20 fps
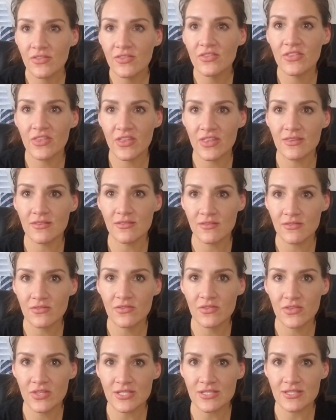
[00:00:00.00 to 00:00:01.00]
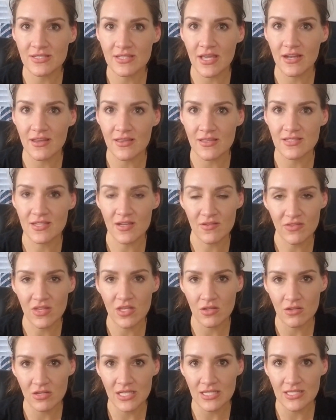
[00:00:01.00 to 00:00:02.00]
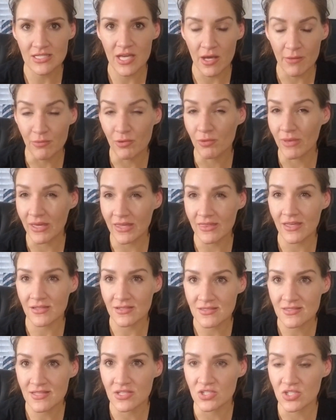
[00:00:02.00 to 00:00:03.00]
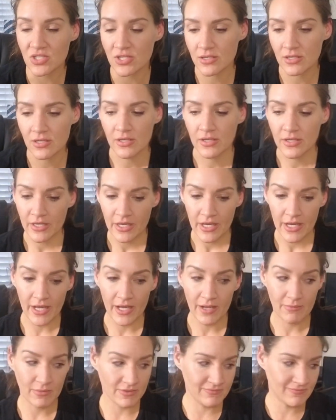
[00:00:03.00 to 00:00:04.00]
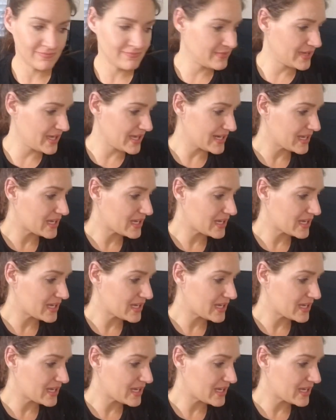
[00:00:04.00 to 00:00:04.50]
then this is kind of the stuff that you need to help you make that decision. And I